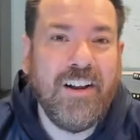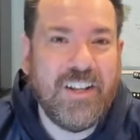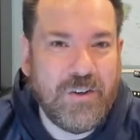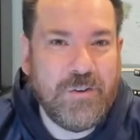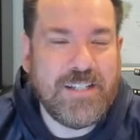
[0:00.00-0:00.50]

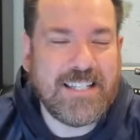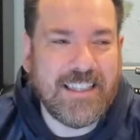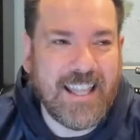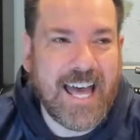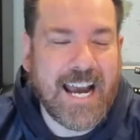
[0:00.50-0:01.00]
you just
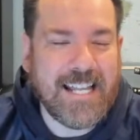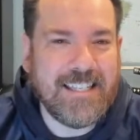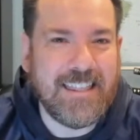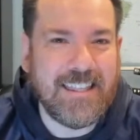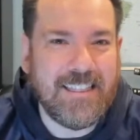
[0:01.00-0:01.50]
lied
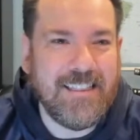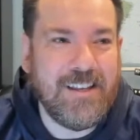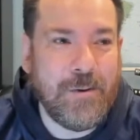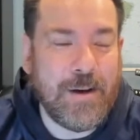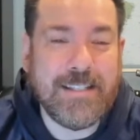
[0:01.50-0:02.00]
to the
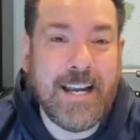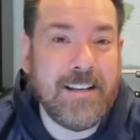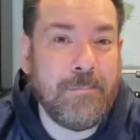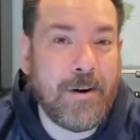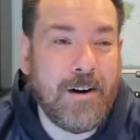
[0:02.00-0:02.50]
U.S.
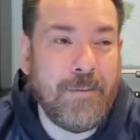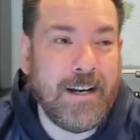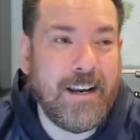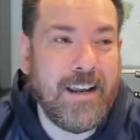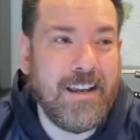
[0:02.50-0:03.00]
State
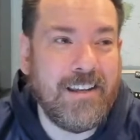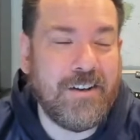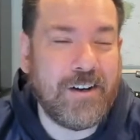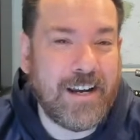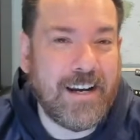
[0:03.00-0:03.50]
Department,
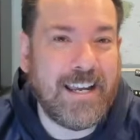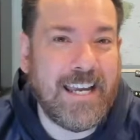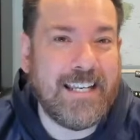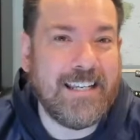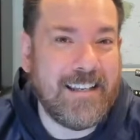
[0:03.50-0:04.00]
you're going to
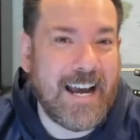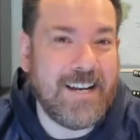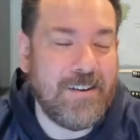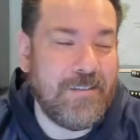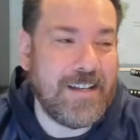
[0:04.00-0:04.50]
get
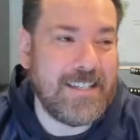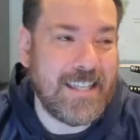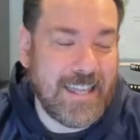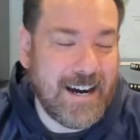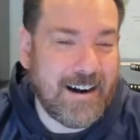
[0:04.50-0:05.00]
denied your visa
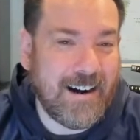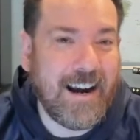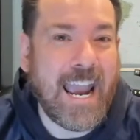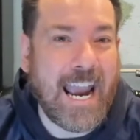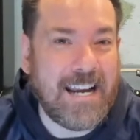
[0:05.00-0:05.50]
there,
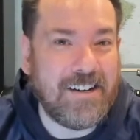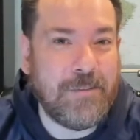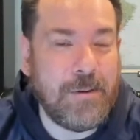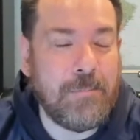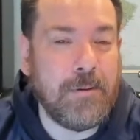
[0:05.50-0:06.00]
and you're
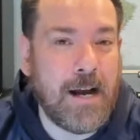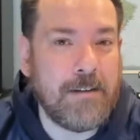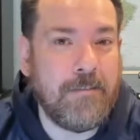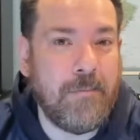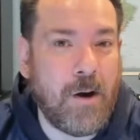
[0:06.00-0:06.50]
going to be
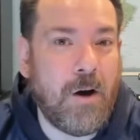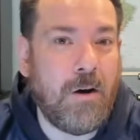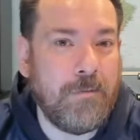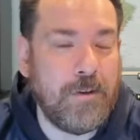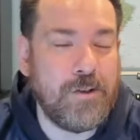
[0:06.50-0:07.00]
blocked from
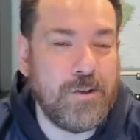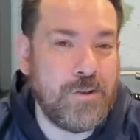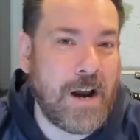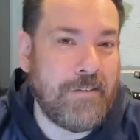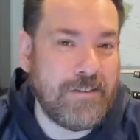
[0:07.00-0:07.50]
all future
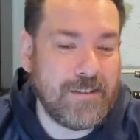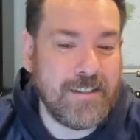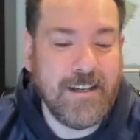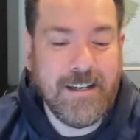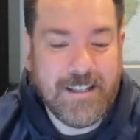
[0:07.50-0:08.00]

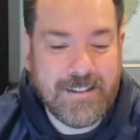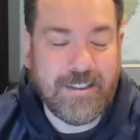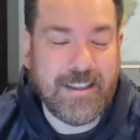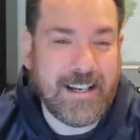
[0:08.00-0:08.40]
travels to the